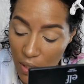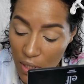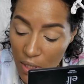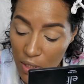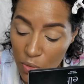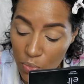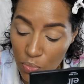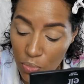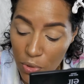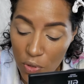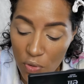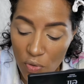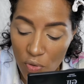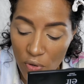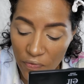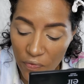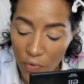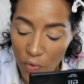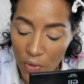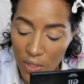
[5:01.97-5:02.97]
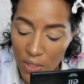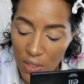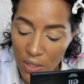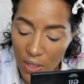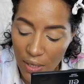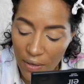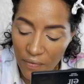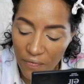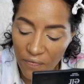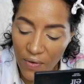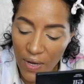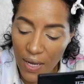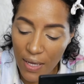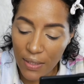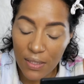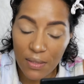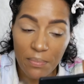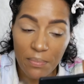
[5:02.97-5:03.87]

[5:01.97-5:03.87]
It's beautiful. It's like finely